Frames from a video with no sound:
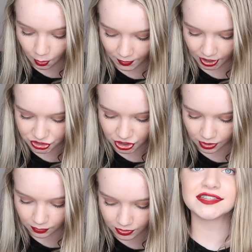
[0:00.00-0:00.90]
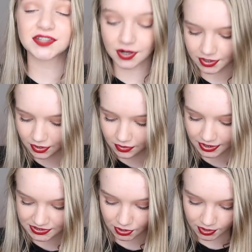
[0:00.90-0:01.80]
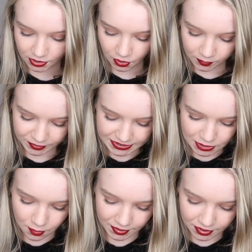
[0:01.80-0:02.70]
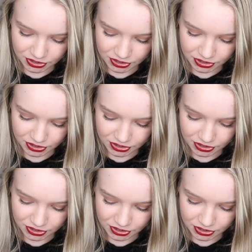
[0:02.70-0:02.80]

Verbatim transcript: Oh my gosh, no. It started, it's starting to cold place. Oh my